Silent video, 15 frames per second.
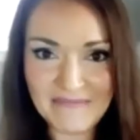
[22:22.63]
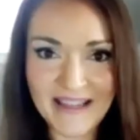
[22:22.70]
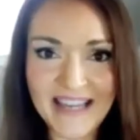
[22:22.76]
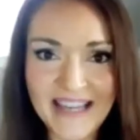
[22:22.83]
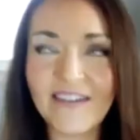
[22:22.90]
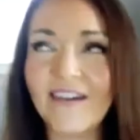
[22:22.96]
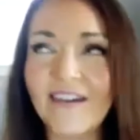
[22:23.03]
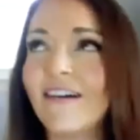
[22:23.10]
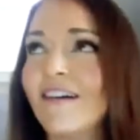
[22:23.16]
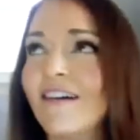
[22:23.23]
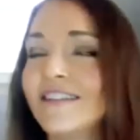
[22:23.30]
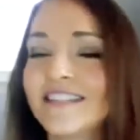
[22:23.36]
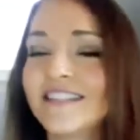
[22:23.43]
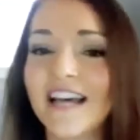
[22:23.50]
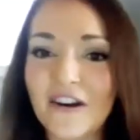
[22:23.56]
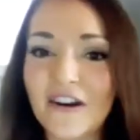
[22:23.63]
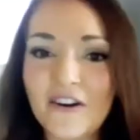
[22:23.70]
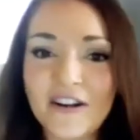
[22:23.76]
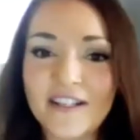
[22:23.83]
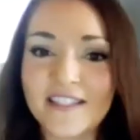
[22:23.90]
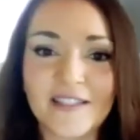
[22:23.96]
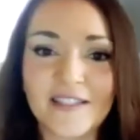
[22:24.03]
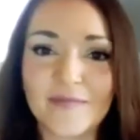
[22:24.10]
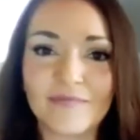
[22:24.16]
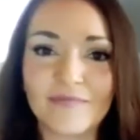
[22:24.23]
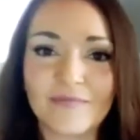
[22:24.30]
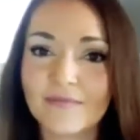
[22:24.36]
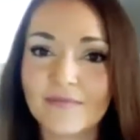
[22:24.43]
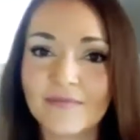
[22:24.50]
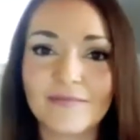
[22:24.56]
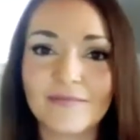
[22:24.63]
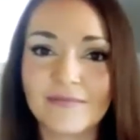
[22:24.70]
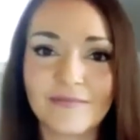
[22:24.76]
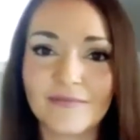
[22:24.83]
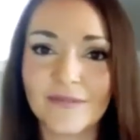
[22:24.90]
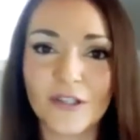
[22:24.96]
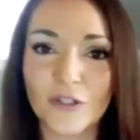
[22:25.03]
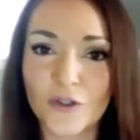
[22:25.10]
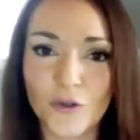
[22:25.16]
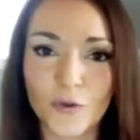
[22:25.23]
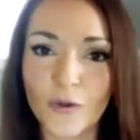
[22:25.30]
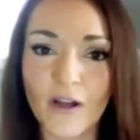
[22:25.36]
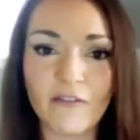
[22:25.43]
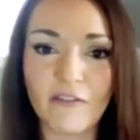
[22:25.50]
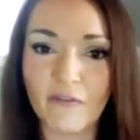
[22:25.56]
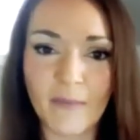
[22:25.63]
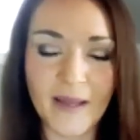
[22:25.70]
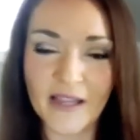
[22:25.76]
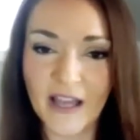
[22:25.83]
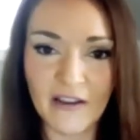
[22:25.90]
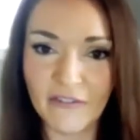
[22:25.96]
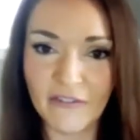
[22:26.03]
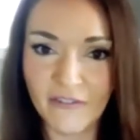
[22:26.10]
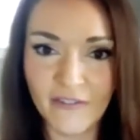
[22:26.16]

Like, Tiger is the true love of my life.